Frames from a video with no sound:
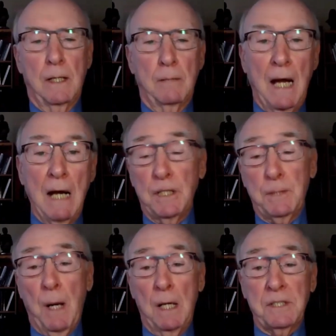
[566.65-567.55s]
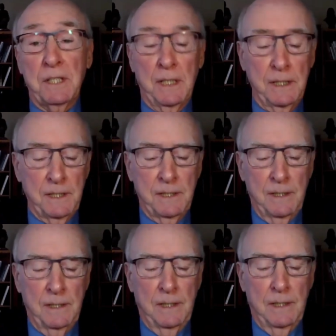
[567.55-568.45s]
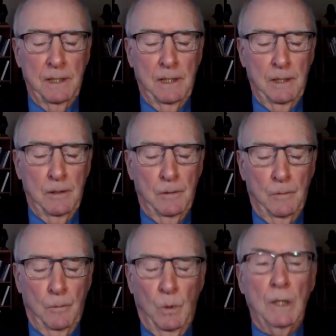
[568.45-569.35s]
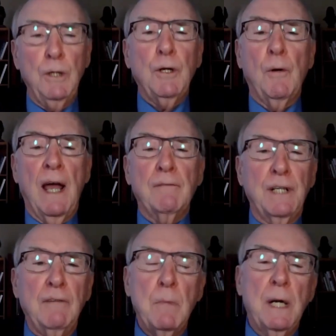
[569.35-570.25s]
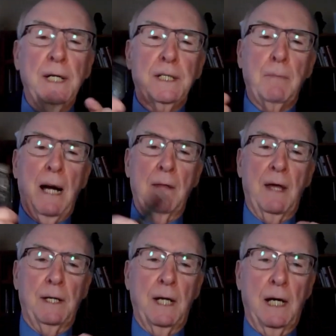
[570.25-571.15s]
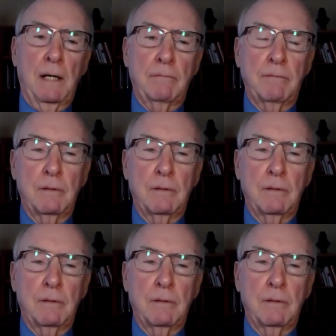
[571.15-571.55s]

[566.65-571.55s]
And my response is, well, you don't have enough money to buy that knife.